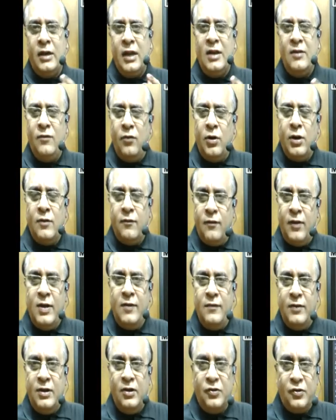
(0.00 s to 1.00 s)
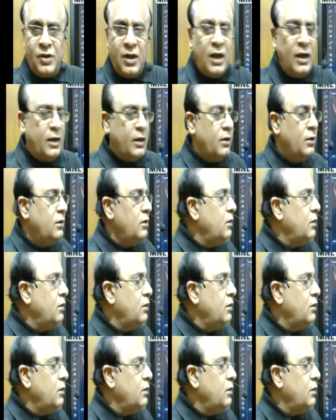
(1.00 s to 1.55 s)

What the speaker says: 945 it is cut.